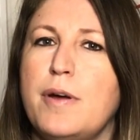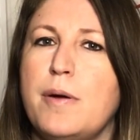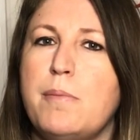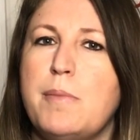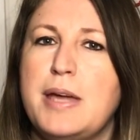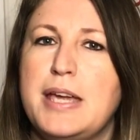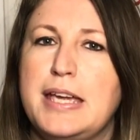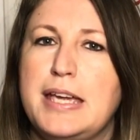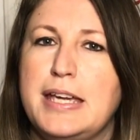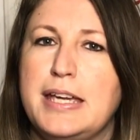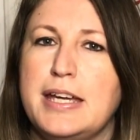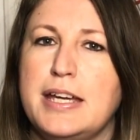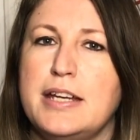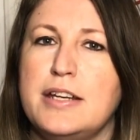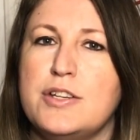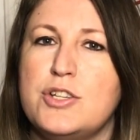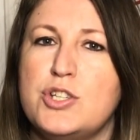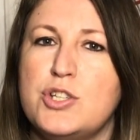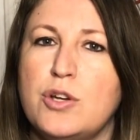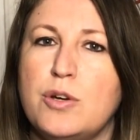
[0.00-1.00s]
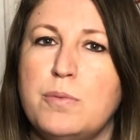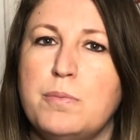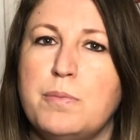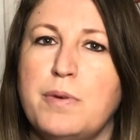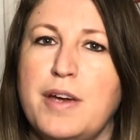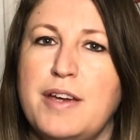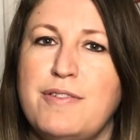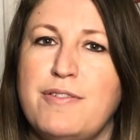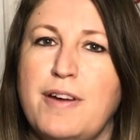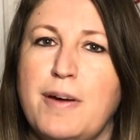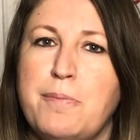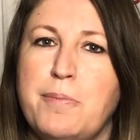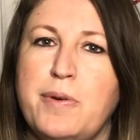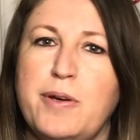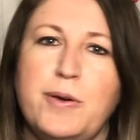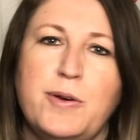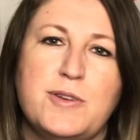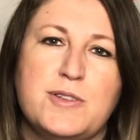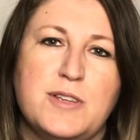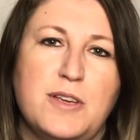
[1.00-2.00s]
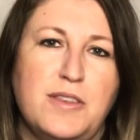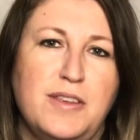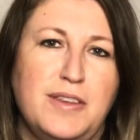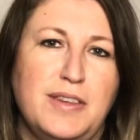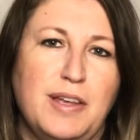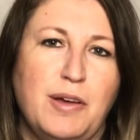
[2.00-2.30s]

making it in a chambray fabric because I think